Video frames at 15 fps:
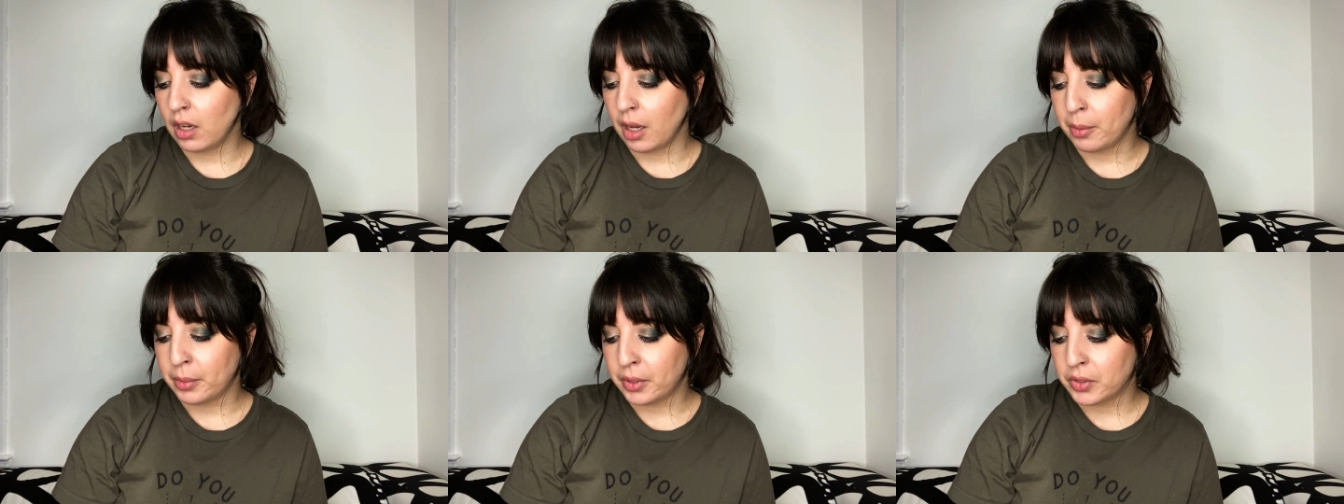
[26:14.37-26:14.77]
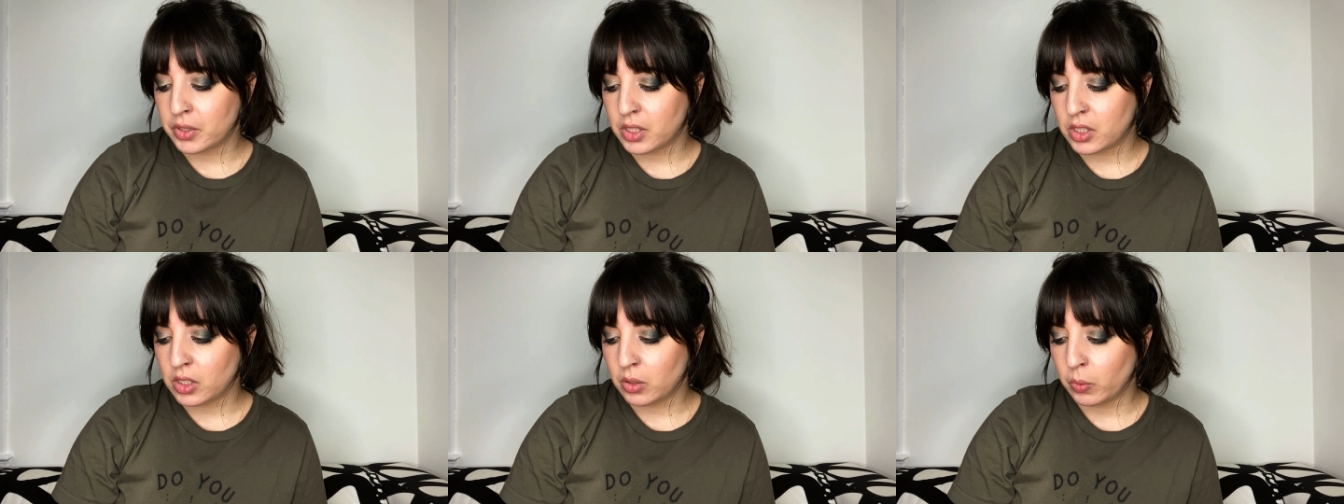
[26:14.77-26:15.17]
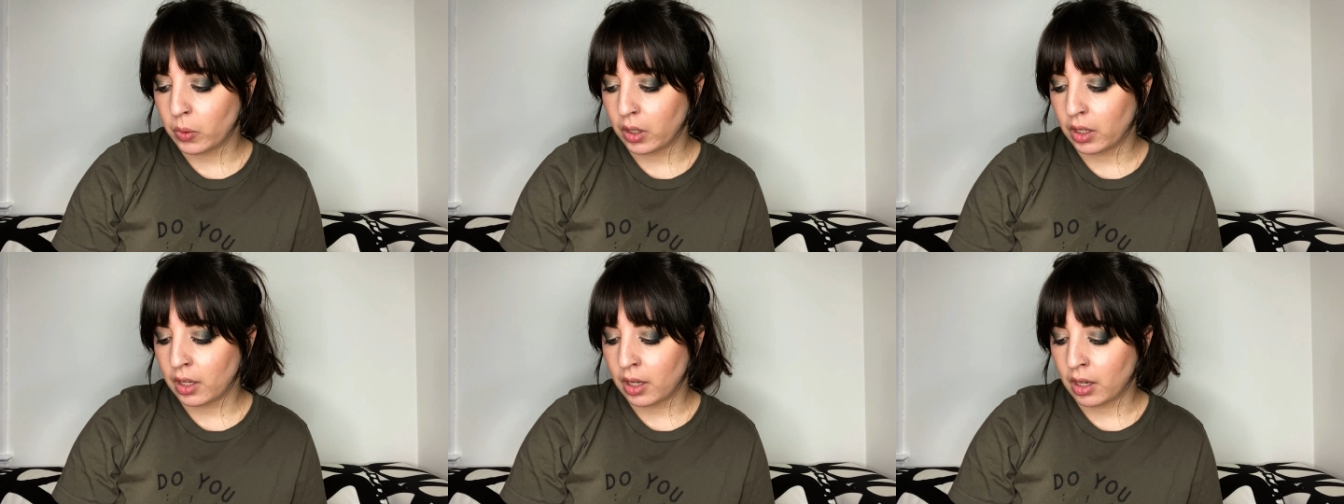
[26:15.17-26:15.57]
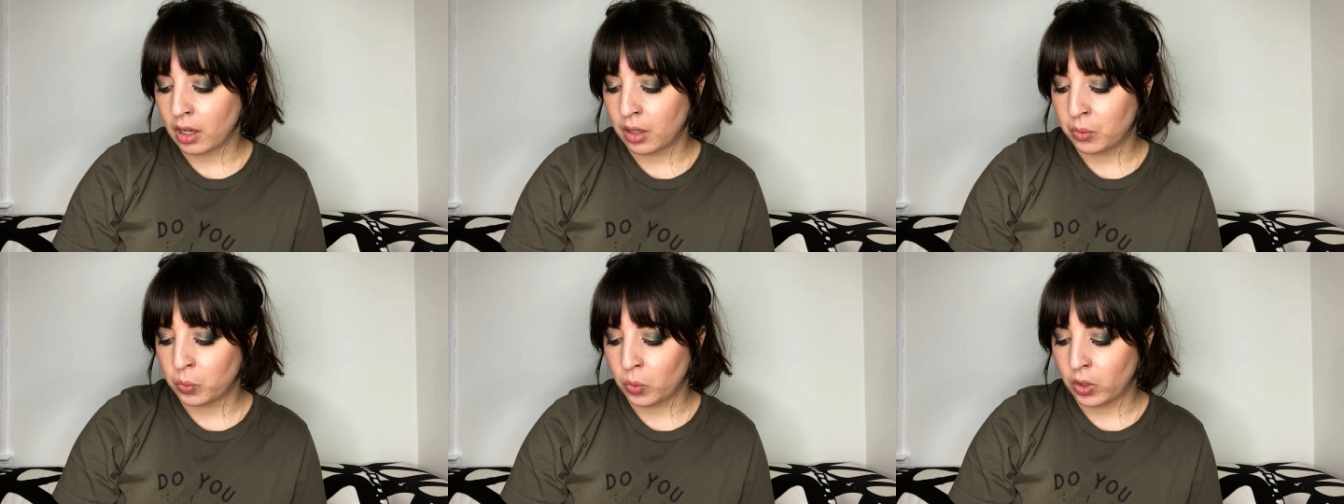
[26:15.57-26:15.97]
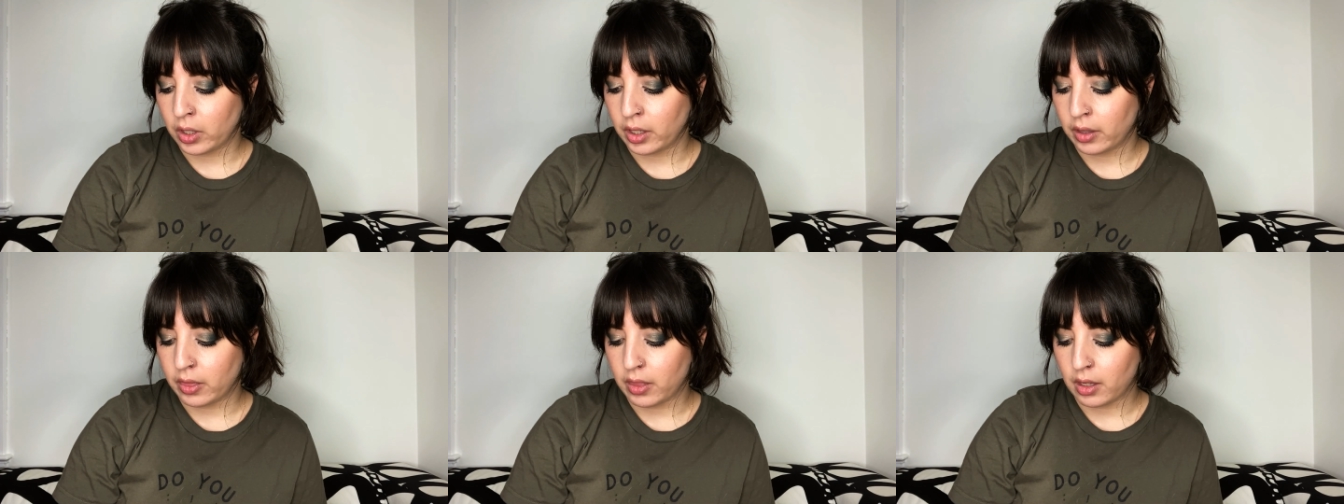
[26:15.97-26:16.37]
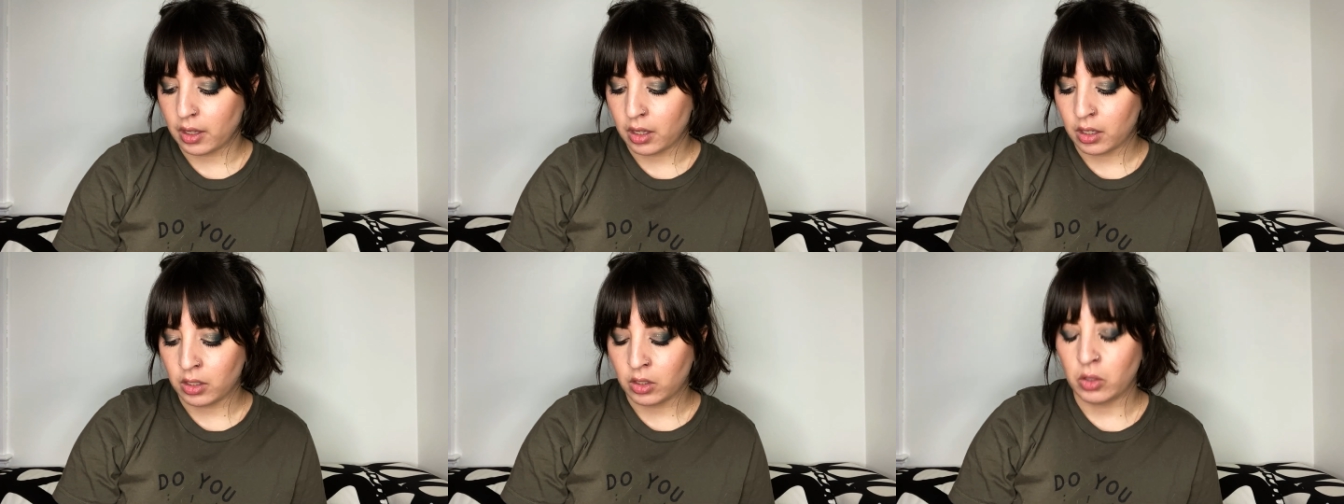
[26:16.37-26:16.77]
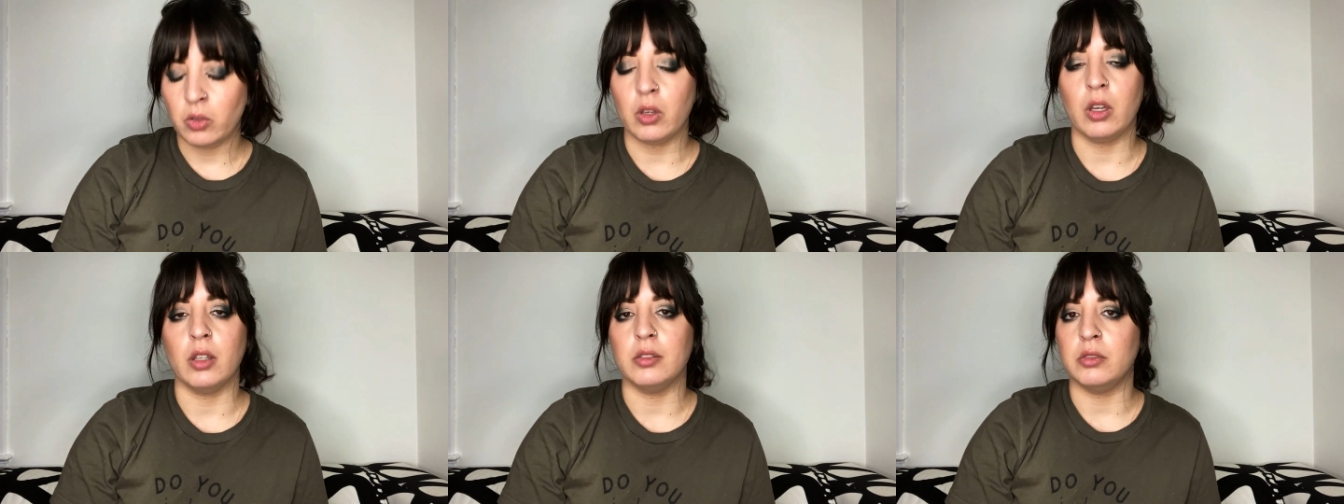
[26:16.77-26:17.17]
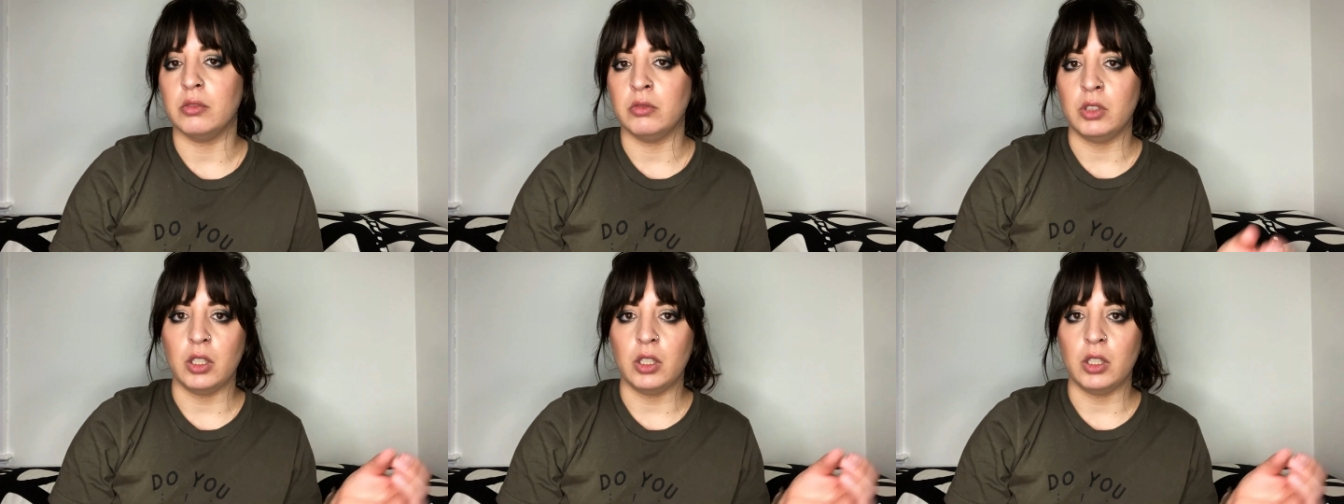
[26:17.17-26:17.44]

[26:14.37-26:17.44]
I'm used to working on wood that you can,